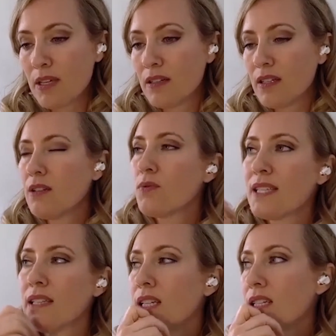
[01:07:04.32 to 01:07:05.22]
mean, it
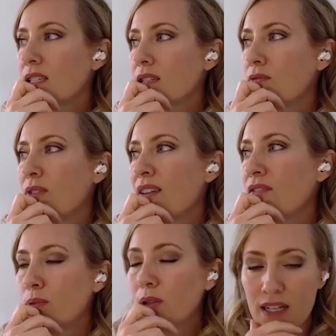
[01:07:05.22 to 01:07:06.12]
was at least
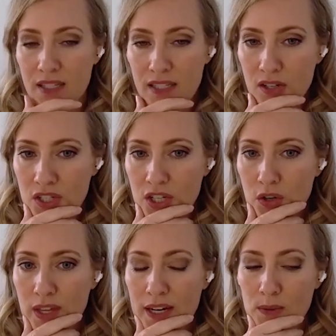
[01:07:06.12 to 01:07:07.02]
five plus years
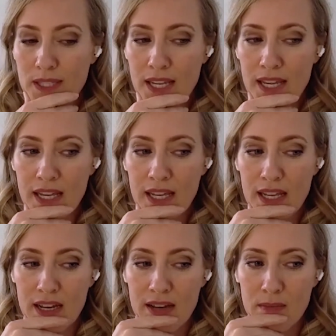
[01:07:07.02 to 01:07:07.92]
ago that I was saying
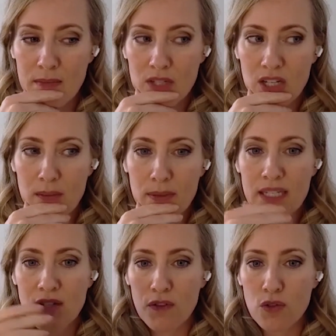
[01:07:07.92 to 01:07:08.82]
um, to
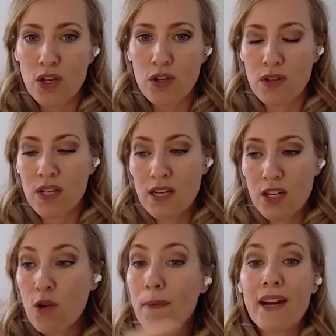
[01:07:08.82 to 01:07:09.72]
companies, if you don't,
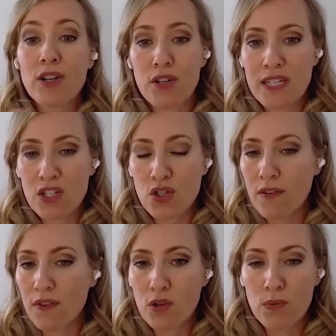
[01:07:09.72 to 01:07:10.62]
no matter your
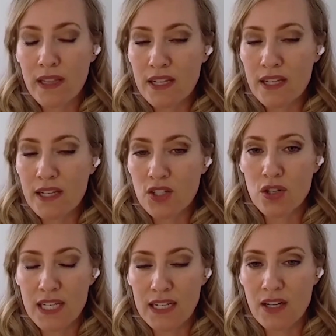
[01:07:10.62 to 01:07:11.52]
industry, if you don't realize
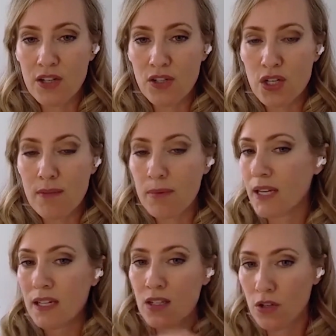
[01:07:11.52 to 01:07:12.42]
you're a technology
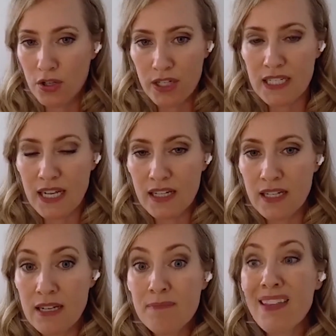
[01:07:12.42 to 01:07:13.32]
company, you're already dead.
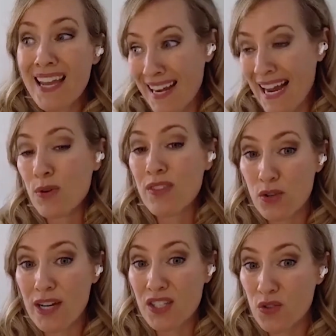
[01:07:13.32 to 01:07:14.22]
And now in this
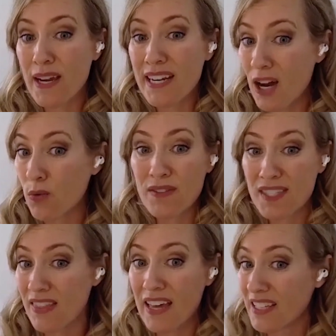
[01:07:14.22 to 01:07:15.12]
crisis right now, we've
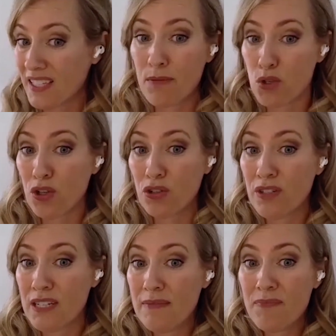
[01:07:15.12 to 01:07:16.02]
seen that that's come
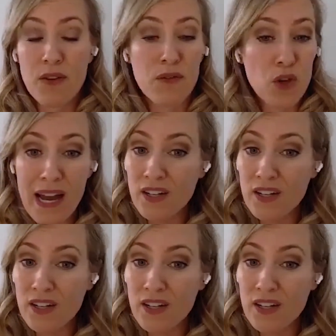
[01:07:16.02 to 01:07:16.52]
true. If you